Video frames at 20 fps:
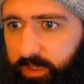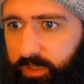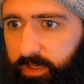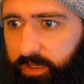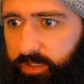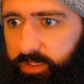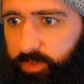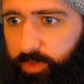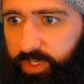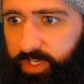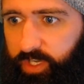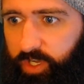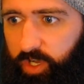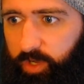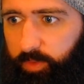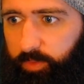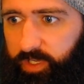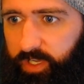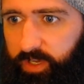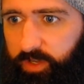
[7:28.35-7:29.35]
So we're going to
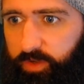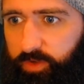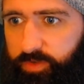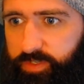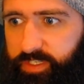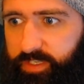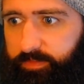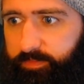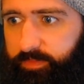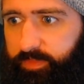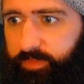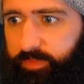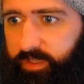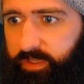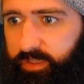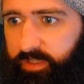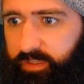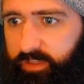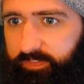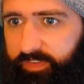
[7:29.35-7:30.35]
upload
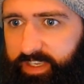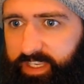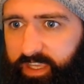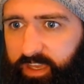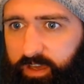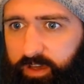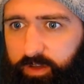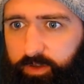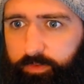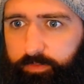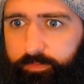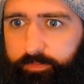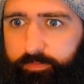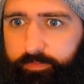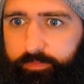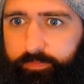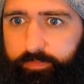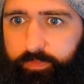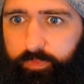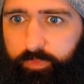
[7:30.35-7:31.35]
the video,
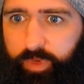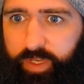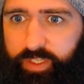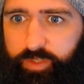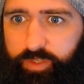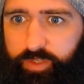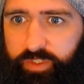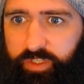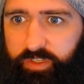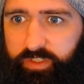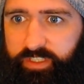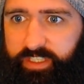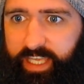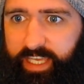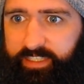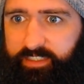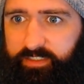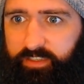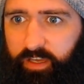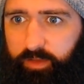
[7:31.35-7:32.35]
which was on
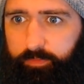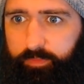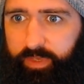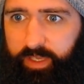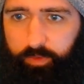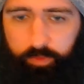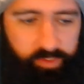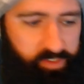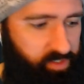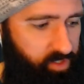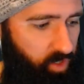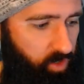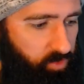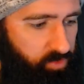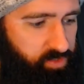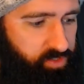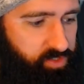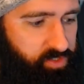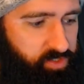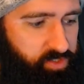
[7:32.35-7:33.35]
desktop. It was called
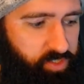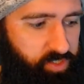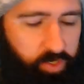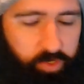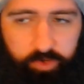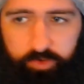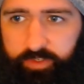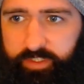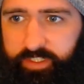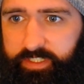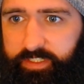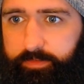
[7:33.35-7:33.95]
tourist.